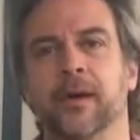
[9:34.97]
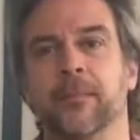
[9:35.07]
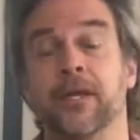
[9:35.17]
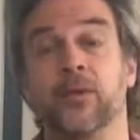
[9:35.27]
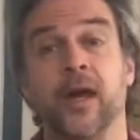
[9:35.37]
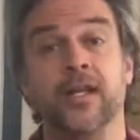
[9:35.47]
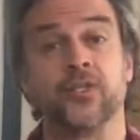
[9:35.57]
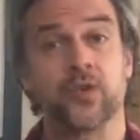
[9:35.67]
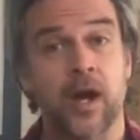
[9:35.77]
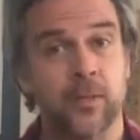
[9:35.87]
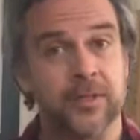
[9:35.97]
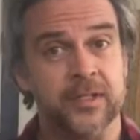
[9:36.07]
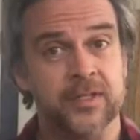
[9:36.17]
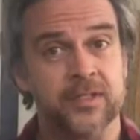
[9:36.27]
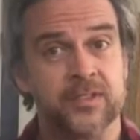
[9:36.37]
In Ryan
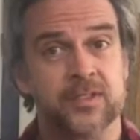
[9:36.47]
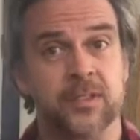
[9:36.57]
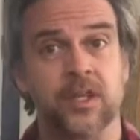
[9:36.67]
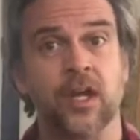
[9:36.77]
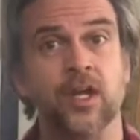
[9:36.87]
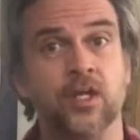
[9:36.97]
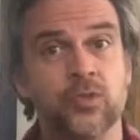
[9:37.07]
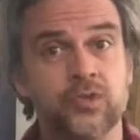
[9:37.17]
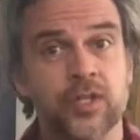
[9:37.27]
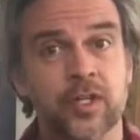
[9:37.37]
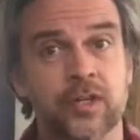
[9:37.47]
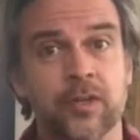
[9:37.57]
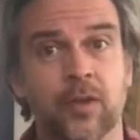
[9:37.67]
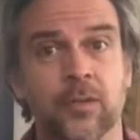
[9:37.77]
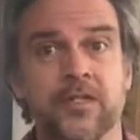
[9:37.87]
Traumann's conclusion
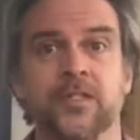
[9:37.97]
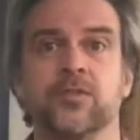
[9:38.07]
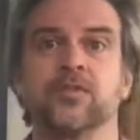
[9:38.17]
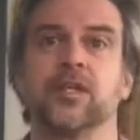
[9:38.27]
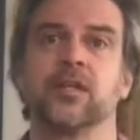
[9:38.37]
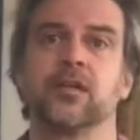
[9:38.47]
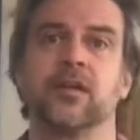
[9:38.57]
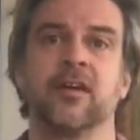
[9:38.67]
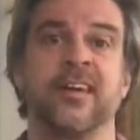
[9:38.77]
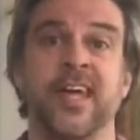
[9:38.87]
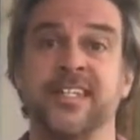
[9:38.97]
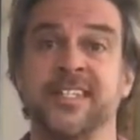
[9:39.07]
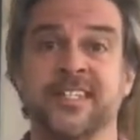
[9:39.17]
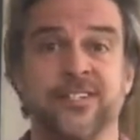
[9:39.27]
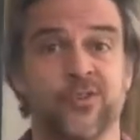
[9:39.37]
or resolution, he has
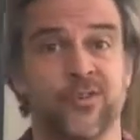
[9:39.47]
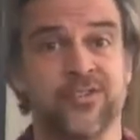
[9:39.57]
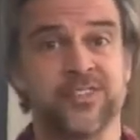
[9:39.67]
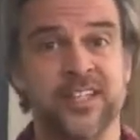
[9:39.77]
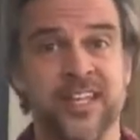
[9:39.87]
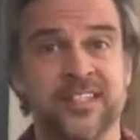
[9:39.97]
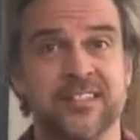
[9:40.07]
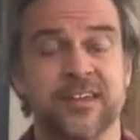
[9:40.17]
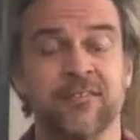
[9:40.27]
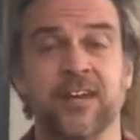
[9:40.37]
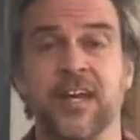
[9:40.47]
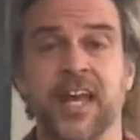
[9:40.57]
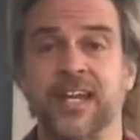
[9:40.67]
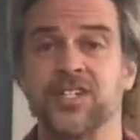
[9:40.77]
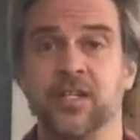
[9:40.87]
this sort of sense of
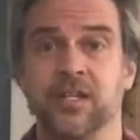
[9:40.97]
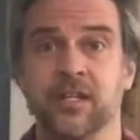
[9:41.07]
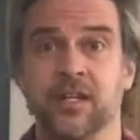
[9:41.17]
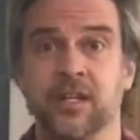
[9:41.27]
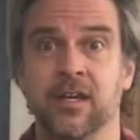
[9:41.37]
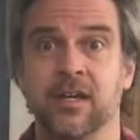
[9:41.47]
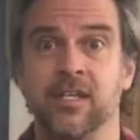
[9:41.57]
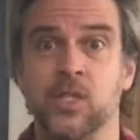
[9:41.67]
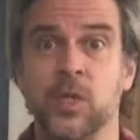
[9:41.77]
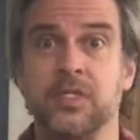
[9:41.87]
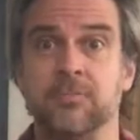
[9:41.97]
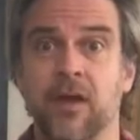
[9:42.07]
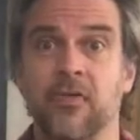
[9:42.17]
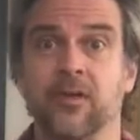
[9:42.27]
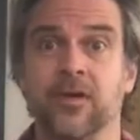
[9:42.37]
connection to his
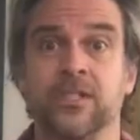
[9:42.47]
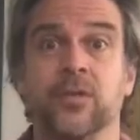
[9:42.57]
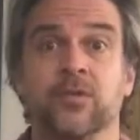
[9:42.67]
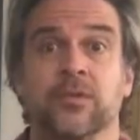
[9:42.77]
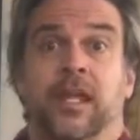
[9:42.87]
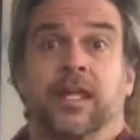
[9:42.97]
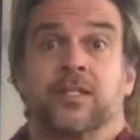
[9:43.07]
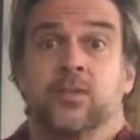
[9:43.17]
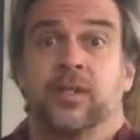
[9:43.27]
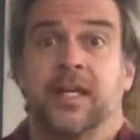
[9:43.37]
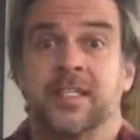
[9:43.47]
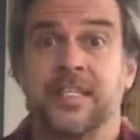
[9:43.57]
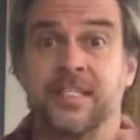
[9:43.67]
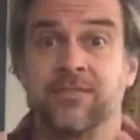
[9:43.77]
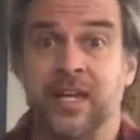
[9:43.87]
mother. And so like it's really a sense
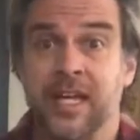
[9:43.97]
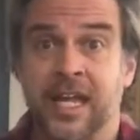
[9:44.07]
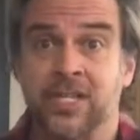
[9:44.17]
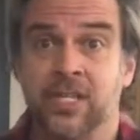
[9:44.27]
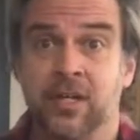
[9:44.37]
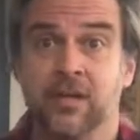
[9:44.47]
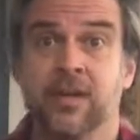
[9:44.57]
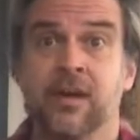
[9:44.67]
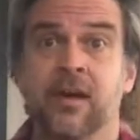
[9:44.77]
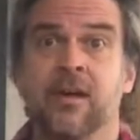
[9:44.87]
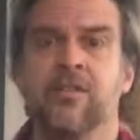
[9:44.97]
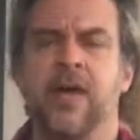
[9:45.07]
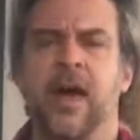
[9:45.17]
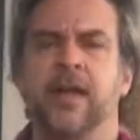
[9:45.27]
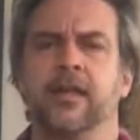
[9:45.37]
of connection
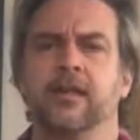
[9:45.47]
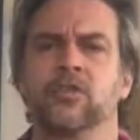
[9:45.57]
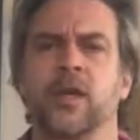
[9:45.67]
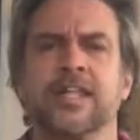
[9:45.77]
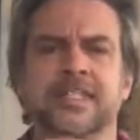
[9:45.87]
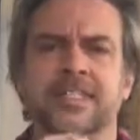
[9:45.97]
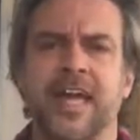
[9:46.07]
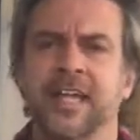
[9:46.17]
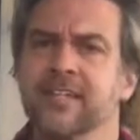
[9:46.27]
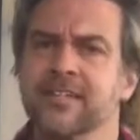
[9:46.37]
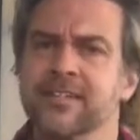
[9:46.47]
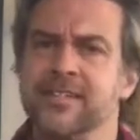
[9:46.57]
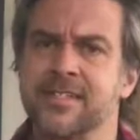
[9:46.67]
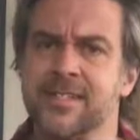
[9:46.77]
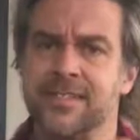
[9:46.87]
that transcends
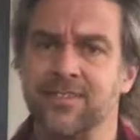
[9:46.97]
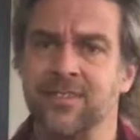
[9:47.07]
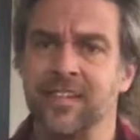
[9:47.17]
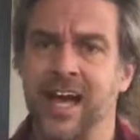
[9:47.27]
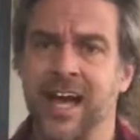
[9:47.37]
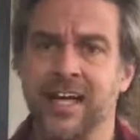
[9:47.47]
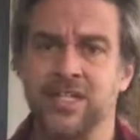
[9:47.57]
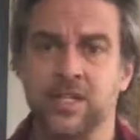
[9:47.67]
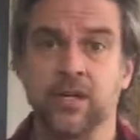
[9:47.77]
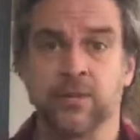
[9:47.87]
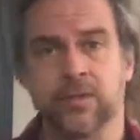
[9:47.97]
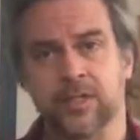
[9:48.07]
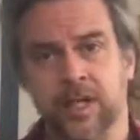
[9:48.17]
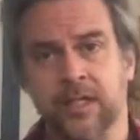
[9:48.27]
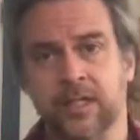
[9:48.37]
the sense of clash,
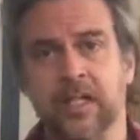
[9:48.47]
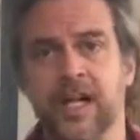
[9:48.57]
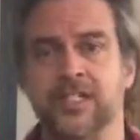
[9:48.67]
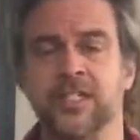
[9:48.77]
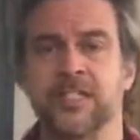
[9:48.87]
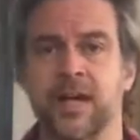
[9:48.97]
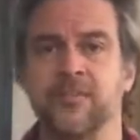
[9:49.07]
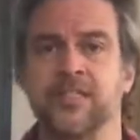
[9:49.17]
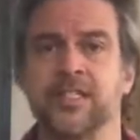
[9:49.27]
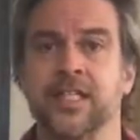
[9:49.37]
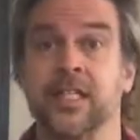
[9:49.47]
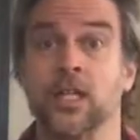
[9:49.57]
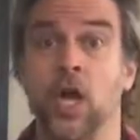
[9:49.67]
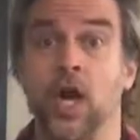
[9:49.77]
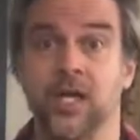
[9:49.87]
and the clash is obviously
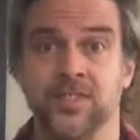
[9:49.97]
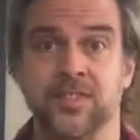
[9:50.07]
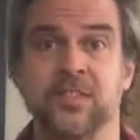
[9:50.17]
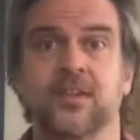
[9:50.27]
loss